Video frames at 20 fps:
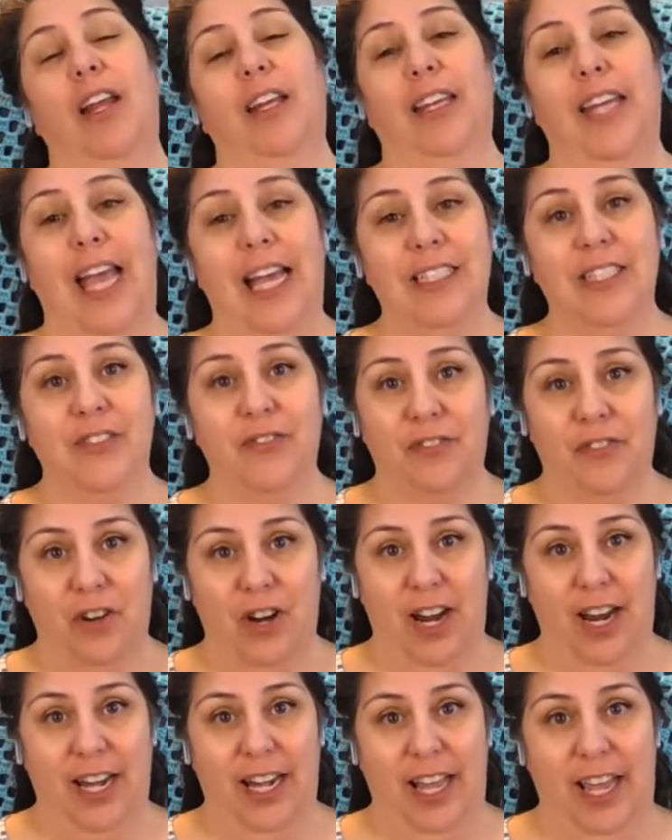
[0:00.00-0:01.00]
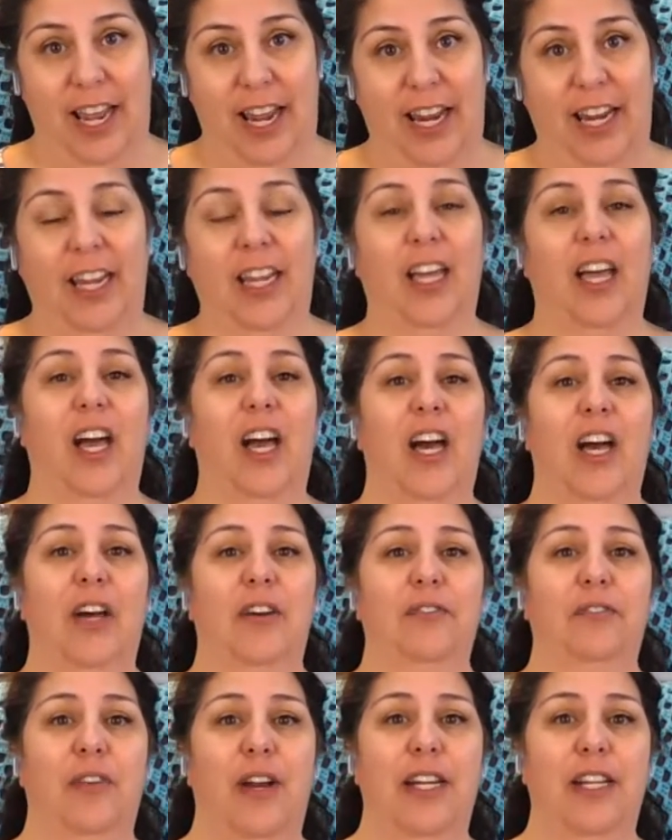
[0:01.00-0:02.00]
Last Friday,
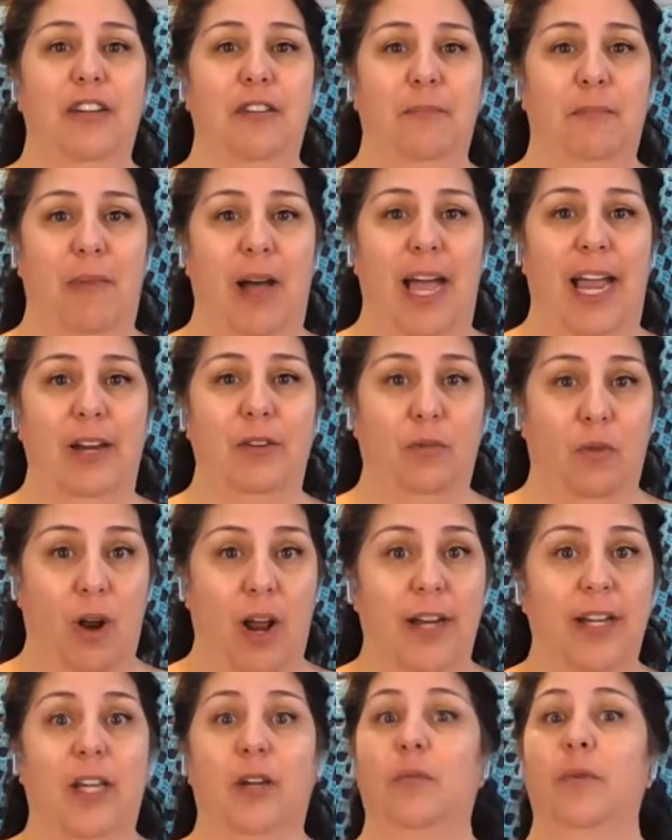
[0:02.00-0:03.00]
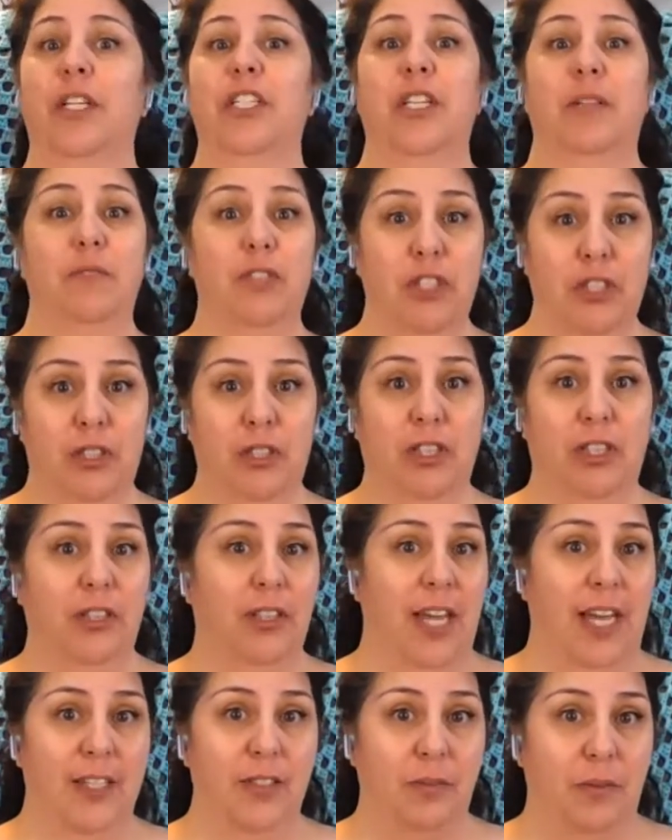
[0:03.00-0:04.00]
a friend of mine, Rhonda, which I'm sure you
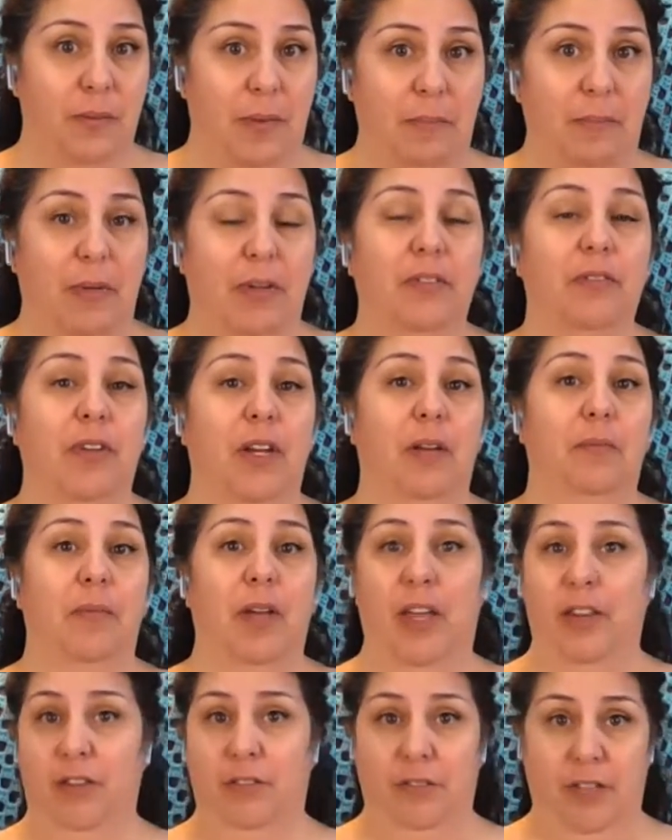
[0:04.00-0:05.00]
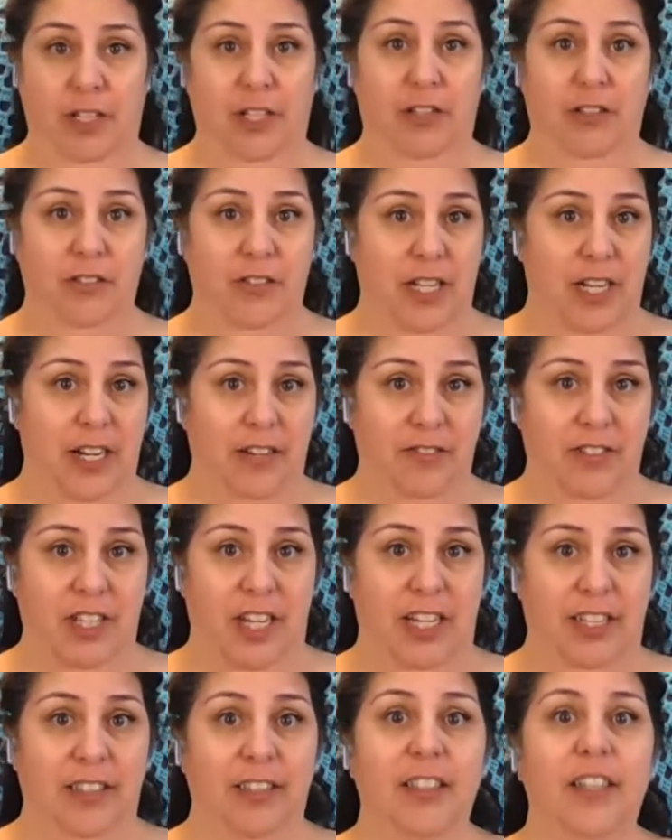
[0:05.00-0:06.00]
guys remember from other videos that I've
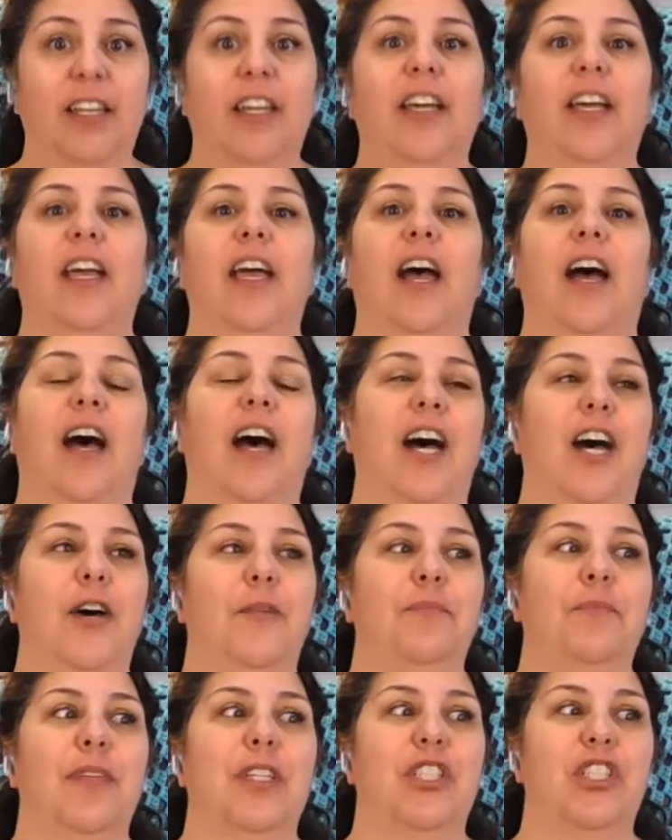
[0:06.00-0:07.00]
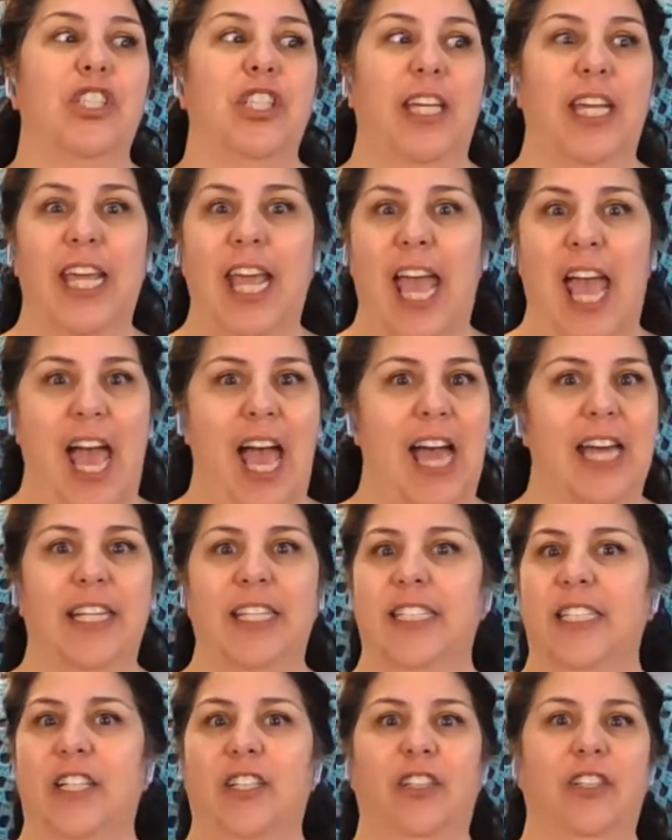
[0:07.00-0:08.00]
done, she had
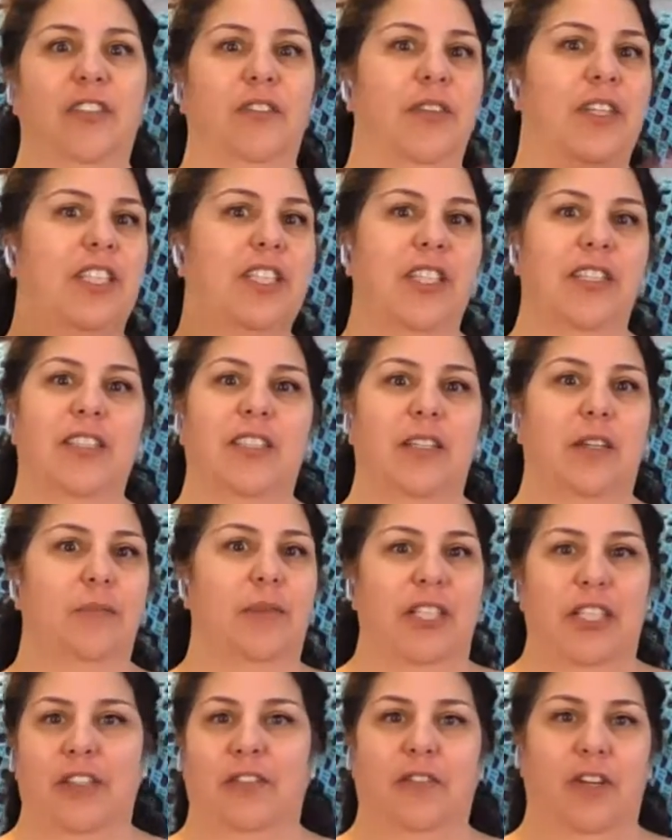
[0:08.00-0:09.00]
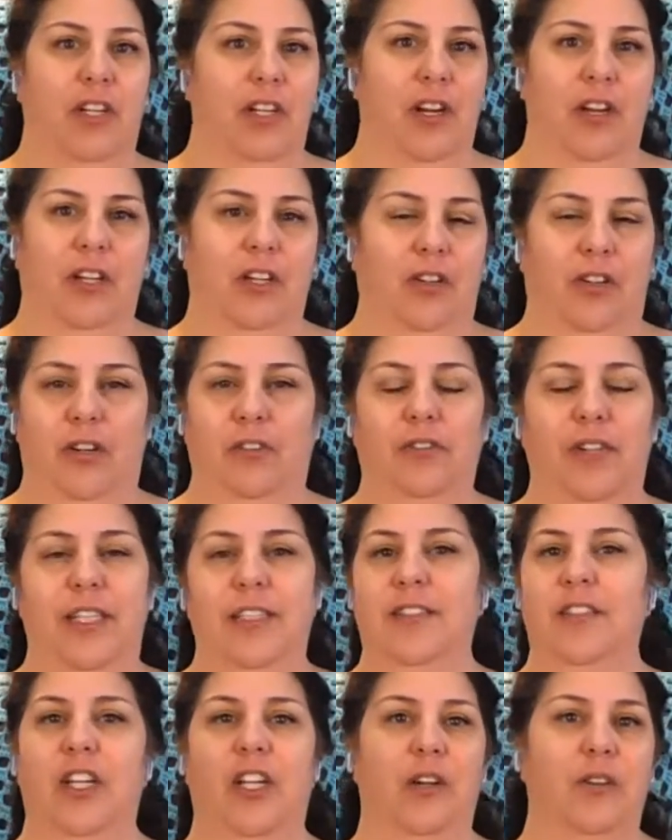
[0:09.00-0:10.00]
a dinner with just a bunch of her
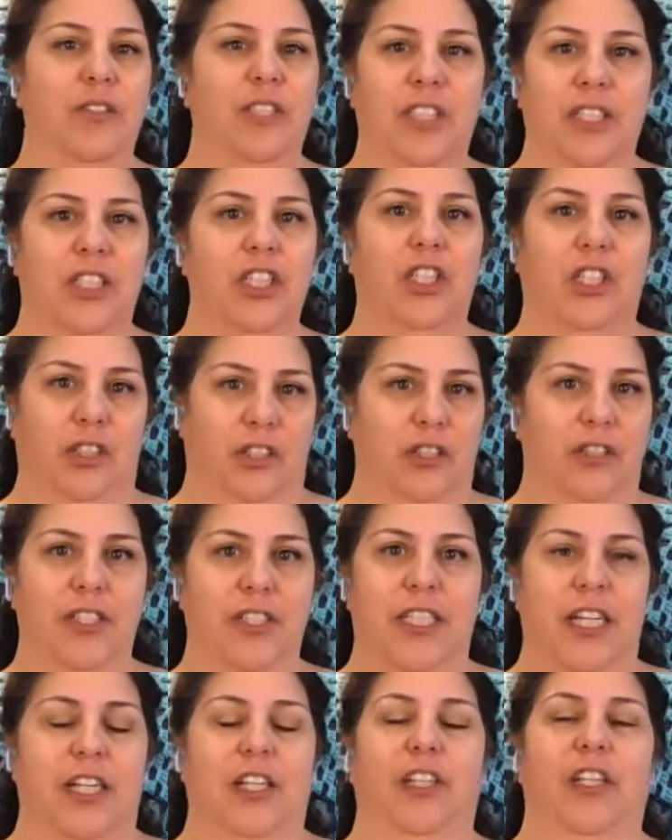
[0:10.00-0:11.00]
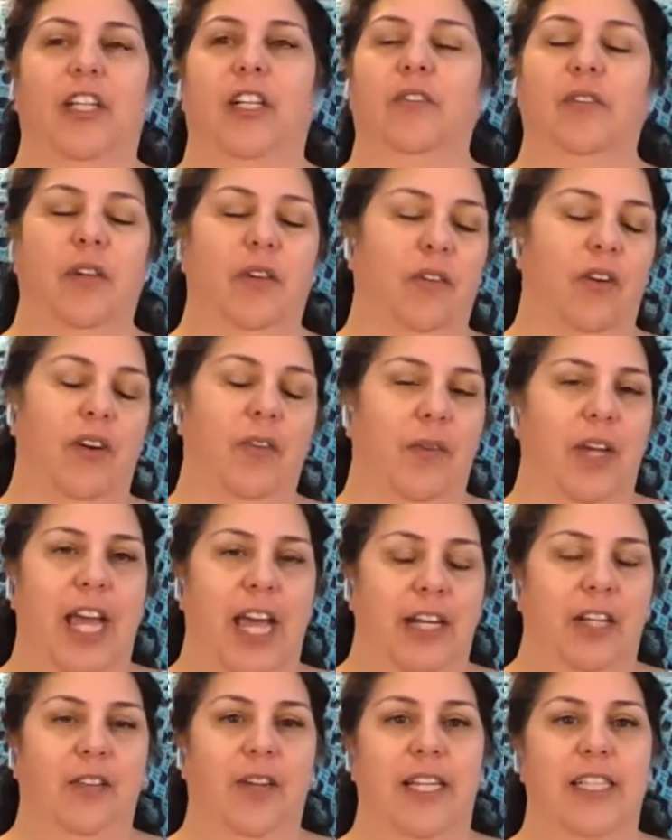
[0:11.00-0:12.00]
girlfriends. You know, it was just a girls' dinner, and we
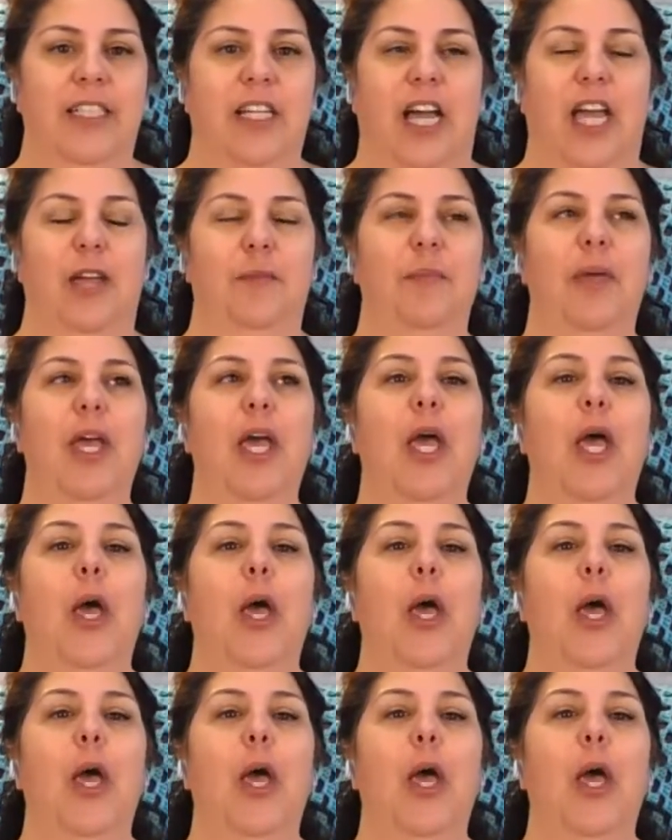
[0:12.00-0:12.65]
had a great time.